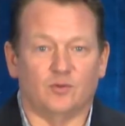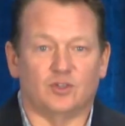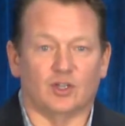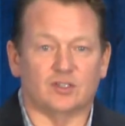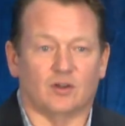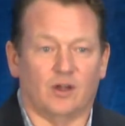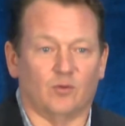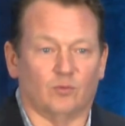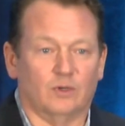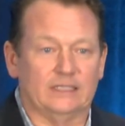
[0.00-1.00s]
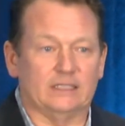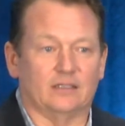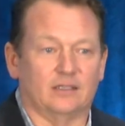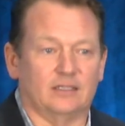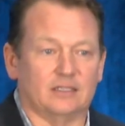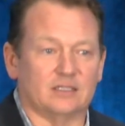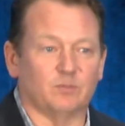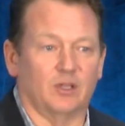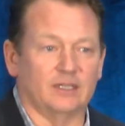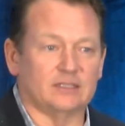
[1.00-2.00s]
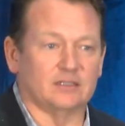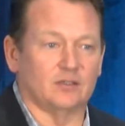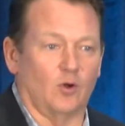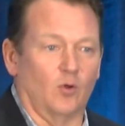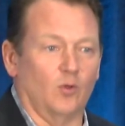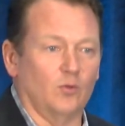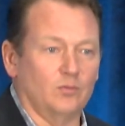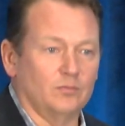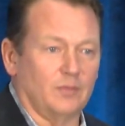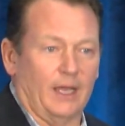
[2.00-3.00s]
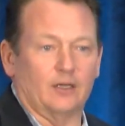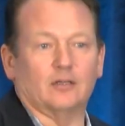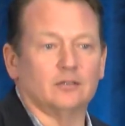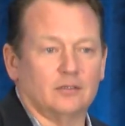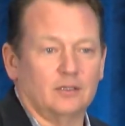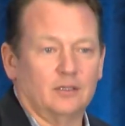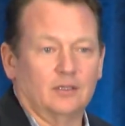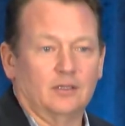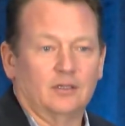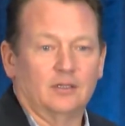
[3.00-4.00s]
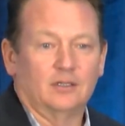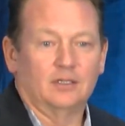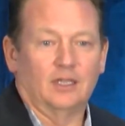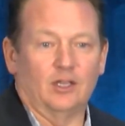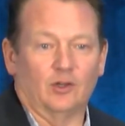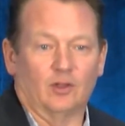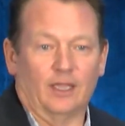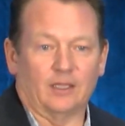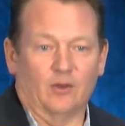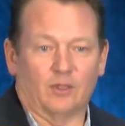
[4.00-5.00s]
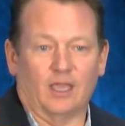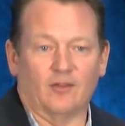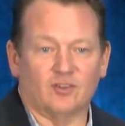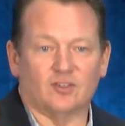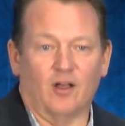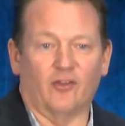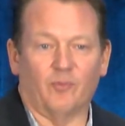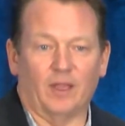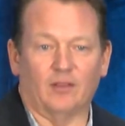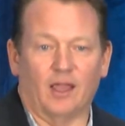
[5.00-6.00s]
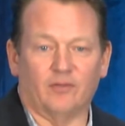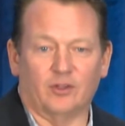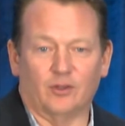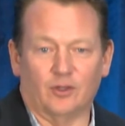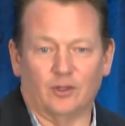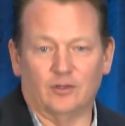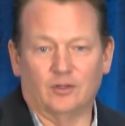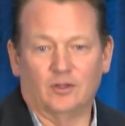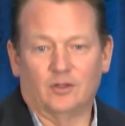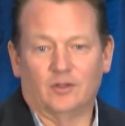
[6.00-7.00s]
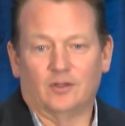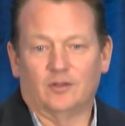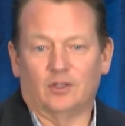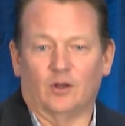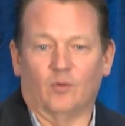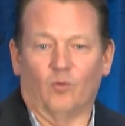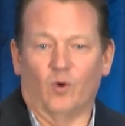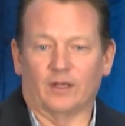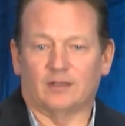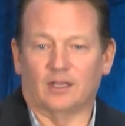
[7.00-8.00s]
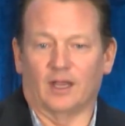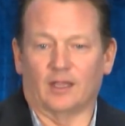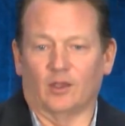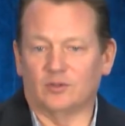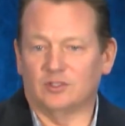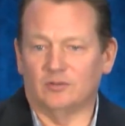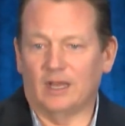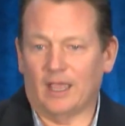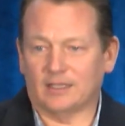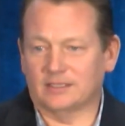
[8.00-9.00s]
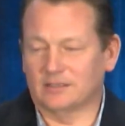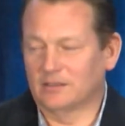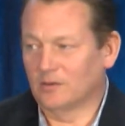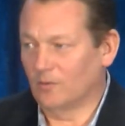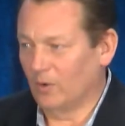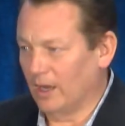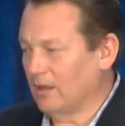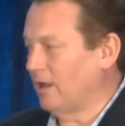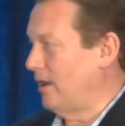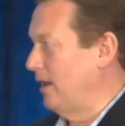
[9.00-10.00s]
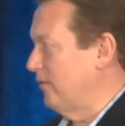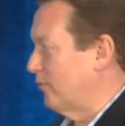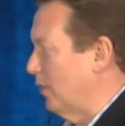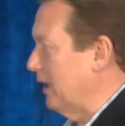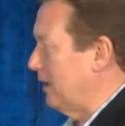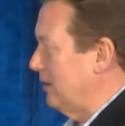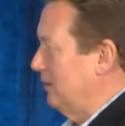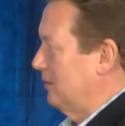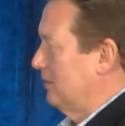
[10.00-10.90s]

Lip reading: just are a recently displaced coal miner, and you're like, okay, I just lost my livelihood. You know, what could I go to next? Well, I've read